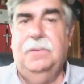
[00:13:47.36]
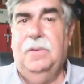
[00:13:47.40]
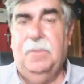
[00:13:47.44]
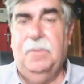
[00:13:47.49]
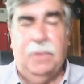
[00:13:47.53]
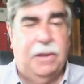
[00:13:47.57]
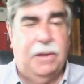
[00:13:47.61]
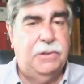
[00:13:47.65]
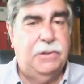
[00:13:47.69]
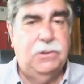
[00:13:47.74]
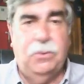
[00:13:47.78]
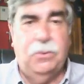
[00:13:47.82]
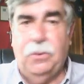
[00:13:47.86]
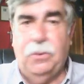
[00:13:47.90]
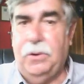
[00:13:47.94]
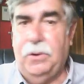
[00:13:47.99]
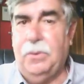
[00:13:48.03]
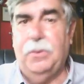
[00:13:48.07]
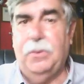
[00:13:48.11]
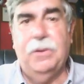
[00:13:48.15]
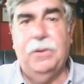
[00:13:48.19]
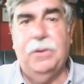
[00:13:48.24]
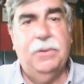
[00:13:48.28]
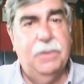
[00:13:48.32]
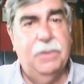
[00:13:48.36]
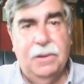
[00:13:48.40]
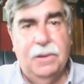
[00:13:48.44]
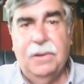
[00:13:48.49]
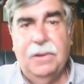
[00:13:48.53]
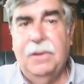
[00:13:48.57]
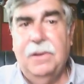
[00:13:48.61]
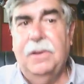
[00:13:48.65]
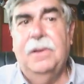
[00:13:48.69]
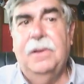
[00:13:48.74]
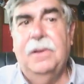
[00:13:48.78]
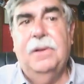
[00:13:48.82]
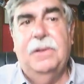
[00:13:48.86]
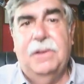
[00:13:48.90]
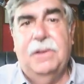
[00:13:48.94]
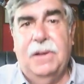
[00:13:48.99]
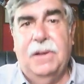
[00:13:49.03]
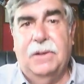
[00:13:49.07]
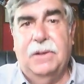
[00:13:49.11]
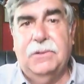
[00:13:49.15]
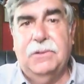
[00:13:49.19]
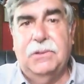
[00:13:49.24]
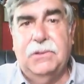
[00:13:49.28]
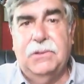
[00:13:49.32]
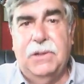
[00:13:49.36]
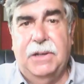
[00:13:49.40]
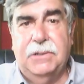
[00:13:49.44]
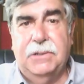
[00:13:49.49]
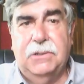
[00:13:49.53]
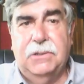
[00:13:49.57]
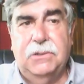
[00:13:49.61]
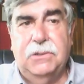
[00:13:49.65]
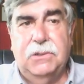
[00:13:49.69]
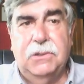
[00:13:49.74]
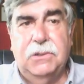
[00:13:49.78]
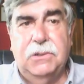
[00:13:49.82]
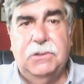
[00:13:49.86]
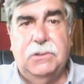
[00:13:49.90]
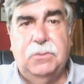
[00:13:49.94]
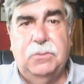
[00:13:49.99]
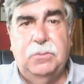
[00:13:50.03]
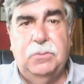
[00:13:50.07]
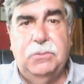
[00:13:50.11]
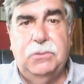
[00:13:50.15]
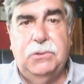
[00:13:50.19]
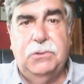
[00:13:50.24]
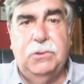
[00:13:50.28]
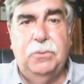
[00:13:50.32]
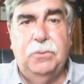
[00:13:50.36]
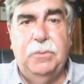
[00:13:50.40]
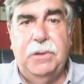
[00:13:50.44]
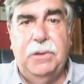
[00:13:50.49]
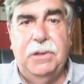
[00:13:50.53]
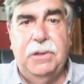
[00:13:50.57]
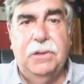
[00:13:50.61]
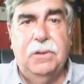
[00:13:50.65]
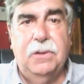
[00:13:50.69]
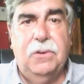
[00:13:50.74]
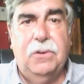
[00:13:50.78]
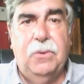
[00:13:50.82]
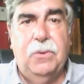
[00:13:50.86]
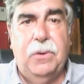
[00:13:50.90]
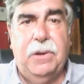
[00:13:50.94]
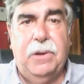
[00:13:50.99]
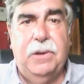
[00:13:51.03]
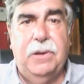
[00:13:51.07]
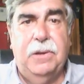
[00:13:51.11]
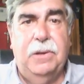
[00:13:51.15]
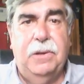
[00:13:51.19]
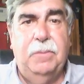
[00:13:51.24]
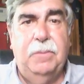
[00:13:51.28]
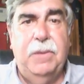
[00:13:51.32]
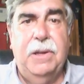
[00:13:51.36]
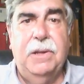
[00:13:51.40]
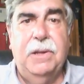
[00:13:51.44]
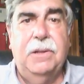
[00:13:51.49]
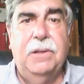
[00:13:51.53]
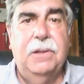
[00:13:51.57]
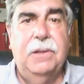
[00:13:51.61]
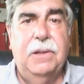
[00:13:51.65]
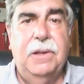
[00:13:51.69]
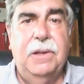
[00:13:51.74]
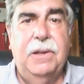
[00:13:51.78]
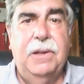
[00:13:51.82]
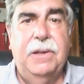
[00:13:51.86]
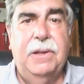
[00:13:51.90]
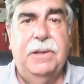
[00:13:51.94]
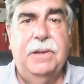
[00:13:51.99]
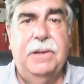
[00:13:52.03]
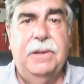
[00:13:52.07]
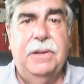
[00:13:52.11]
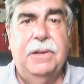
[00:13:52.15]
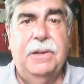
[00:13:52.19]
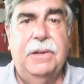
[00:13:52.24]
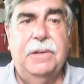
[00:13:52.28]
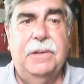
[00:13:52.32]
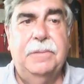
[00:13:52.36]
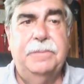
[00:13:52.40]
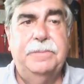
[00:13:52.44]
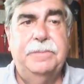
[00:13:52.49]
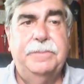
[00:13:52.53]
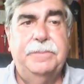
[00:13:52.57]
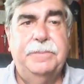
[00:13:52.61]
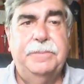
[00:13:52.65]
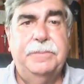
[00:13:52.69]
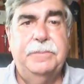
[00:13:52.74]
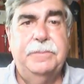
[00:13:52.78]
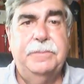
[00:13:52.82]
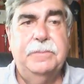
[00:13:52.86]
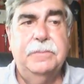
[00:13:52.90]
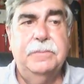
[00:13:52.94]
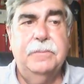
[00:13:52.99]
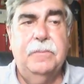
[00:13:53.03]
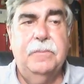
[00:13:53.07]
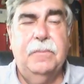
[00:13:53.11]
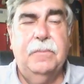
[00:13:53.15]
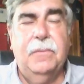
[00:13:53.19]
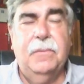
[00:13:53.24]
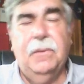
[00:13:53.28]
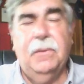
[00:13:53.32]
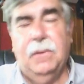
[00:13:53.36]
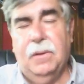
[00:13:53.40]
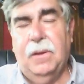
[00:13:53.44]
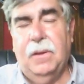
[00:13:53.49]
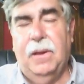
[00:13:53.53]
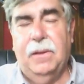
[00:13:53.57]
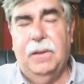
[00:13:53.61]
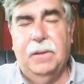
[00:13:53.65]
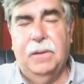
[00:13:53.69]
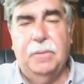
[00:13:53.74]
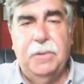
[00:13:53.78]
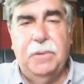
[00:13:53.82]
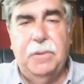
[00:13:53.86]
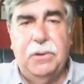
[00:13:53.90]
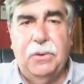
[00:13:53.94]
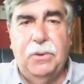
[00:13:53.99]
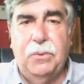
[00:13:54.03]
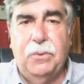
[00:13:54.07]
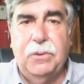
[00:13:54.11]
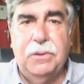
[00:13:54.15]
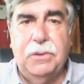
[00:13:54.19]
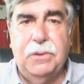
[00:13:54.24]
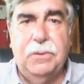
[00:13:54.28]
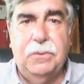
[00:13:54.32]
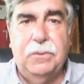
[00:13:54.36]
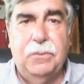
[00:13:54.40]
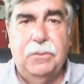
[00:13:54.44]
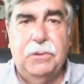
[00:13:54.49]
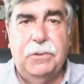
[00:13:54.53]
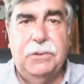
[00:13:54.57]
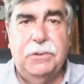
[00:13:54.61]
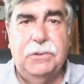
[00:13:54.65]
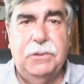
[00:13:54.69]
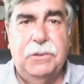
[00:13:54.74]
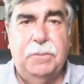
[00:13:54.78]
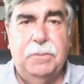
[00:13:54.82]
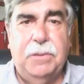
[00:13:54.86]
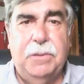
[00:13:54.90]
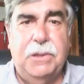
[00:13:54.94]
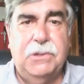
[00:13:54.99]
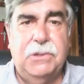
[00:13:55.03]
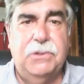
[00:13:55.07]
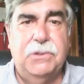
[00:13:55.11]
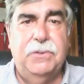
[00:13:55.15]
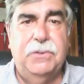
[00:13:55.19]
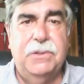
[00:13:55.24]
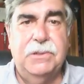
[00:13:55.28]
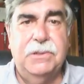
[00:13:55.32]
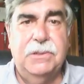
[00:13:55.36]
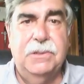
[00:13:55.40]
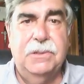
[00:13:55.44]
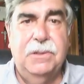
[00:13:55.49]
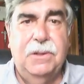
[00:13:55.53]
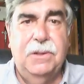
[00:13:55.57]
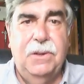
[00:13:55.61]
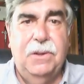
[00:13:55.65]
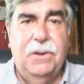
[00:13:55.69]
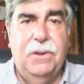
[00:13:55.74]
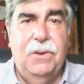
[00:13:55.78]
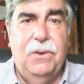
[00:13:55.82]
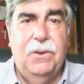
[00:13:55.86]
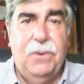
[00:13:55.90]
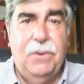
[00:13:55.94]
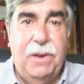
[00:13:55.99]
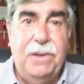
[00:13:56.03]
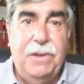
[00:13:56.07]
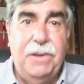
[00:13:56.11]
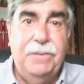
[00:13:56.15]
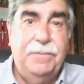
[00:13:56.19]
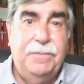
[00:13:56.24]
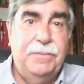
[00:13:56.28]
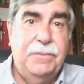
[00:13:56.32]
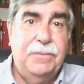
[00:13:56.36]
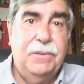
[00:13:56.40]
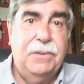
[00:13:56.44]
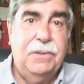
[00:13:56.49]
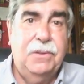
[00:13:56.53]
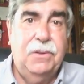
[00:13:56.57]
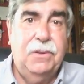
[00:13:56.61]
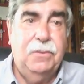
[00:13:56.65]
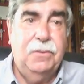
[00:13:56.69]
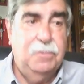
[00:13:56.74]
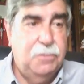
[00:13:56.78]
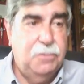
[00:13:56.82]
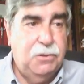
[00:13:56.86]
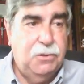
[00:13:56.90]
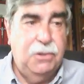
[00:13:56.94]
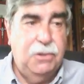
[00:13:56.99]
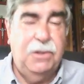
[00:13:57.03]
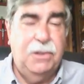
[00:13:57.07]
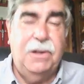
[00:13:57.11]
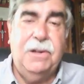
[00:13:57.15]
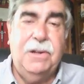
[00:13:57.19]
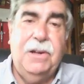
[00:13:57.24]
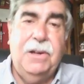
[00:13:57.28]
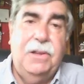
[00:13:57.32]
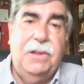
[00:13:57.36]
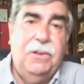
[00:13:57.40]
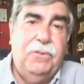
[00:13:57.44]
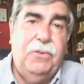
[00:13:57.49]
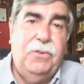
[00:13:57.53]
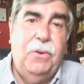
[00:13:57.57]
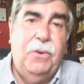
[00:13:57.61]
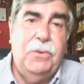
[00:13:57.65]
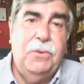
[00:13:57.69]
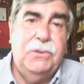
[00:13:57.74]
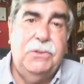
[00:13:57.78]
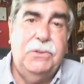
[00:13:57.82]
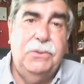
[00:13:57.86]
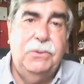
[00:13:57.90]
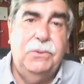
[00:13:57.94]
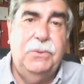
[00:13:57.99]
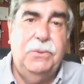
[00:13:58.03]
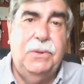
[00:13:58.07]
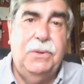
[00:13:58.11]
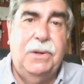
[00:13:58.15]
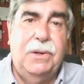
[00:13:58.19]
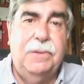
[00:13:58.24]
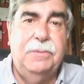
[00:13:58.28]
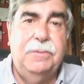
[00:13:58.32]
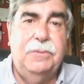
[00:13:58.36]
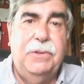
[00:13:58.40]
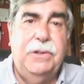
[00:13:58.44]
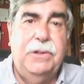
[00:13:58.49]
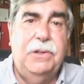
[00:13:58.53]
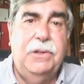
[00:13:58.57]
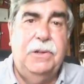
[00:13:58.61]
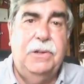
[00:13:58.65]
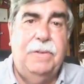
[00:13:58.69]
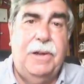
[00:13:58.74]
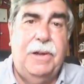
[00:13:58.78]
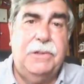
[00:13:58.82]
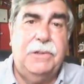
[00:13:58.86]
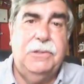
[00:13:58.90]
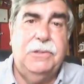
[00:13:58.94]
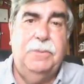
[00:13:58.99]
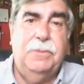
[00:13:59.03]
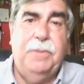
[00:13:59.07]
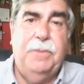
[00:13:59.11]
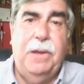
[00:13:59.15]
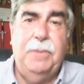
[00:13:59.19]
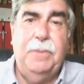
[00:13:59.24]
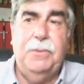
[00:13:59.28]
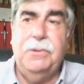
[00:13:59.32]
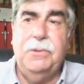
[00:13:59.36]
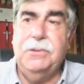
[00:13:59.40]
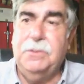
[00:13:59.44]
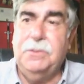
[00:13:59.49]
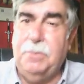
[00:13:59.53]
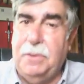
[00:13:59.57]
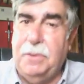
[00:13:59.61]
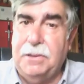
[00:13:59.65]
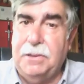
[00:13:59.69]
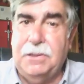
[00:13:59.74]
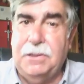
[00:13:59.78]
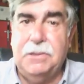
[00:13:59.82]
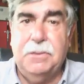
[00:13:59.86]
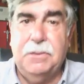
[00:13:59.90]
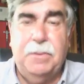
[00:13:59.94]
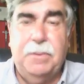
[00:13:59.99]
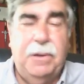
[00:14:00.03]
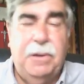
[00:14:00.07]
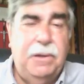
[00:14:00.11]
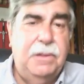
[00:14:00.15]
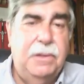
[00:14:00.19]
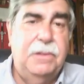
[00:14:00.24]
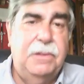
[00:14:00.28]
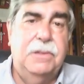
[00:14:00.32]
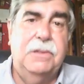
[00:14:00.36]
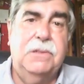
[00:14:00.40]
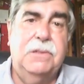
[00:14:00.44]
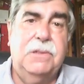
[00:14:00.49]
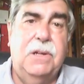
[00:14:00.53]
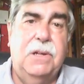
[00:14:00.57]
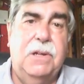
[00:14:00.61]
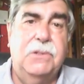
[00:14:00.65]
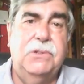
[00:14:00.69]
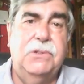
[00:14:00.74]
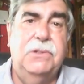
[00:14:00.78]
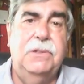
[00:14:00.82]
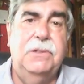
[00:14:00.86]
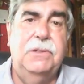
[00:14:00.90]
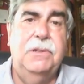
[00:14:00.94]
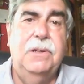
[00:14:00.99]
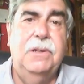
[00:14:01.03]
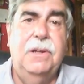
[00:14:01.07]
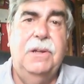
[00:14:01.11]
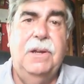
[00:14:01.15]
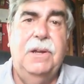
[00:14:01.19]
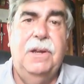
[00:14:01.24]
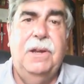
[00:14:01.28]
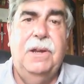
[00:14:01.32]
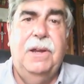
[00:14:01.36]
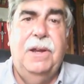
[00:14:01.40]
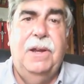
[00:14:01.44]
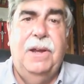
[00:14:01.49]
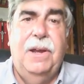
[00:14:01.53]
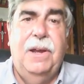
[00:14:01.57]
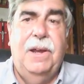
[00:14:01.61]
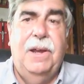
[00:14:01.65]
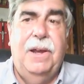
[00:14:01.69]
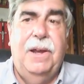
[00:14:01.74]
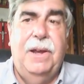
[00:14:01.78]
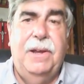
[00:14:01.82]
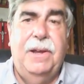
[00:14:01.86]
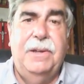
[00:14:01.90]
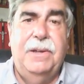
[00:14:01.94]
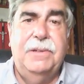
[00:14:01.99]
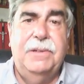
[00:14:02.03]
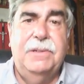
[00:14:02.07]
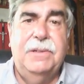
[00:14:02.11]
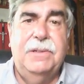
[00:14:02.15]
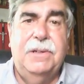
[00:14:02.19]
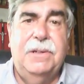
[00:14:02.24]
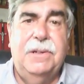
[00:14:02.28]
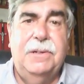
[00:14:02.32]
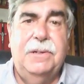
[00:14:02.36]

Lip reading: like to work with, now's a chance to just shoot me either a quick email and let me know what your pleasure is. Okay, good luck. I look forward to reading your action papers, participating in the discussion, and